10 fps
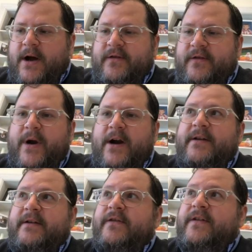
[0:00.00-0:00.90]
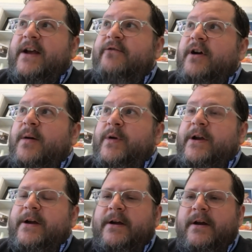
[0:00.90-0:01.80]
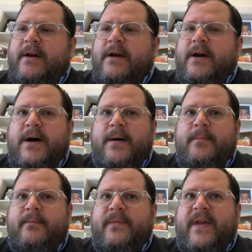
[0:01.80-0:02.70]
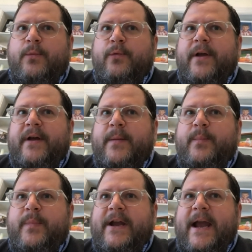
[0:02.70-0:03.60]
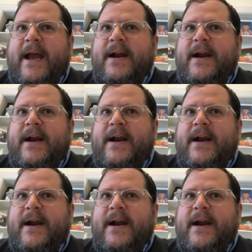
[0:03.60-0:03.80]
the Barrington Stage Company. They really began